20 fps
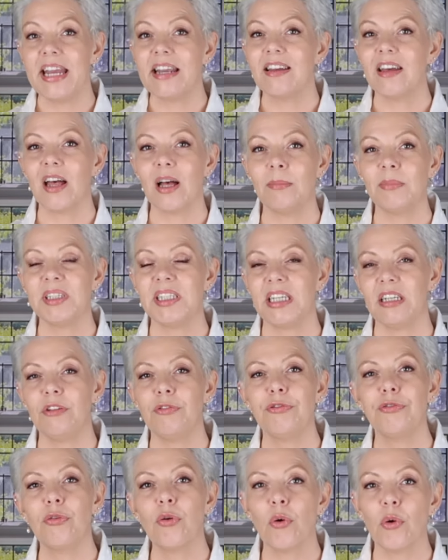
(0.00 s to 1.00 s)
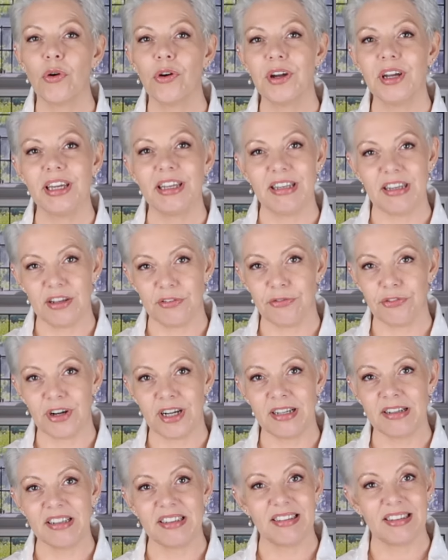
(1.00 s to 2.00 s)
It comes in 4
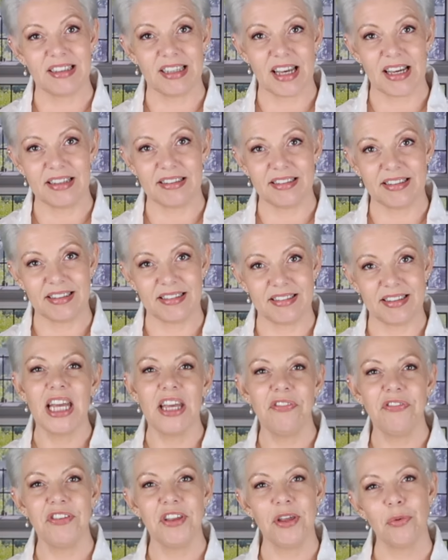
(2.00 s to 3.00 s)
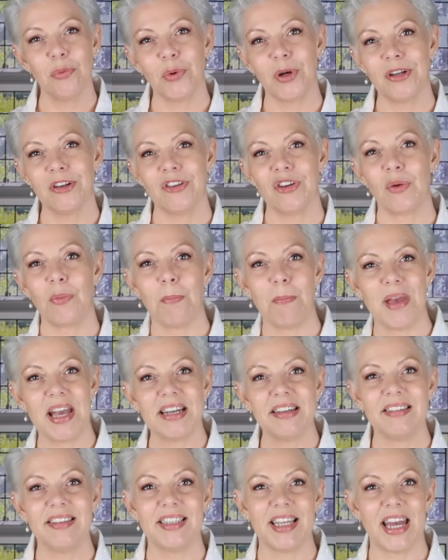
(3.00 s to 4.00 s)
different sizes. If you want to
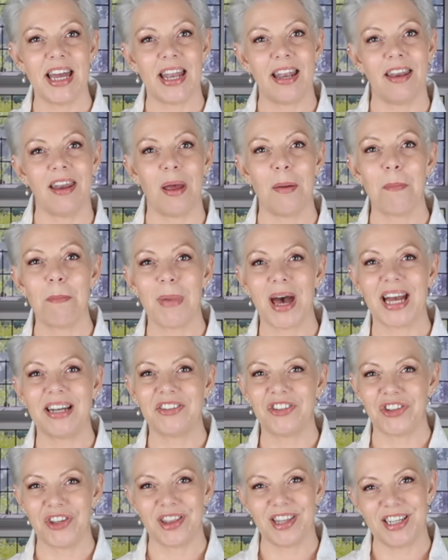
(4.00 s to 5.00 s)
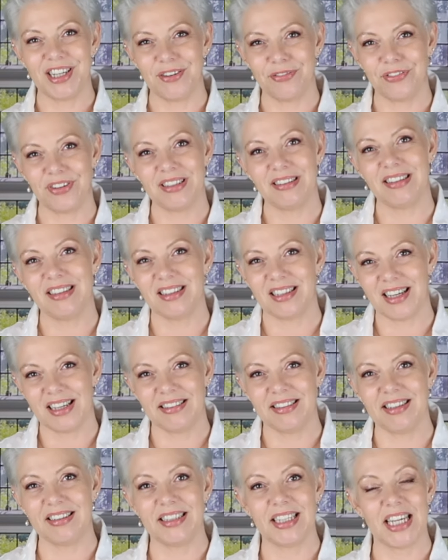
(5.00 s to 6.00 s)
mix and match the different
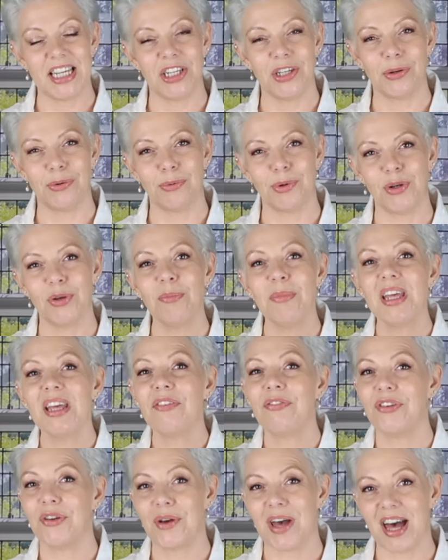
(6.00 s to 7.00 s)
sizes in your room, if you